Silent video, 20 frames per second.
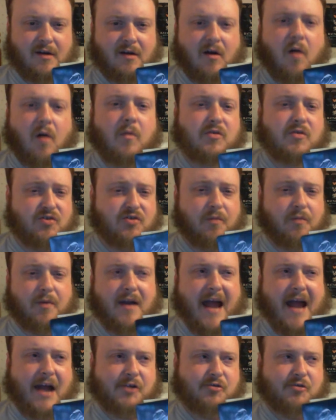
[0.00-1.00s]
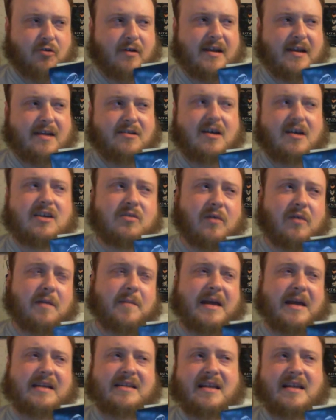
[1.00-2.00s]
almost supernatural, and it doesn't really
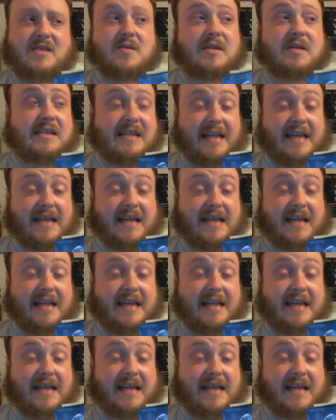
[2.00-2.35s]
make sense because the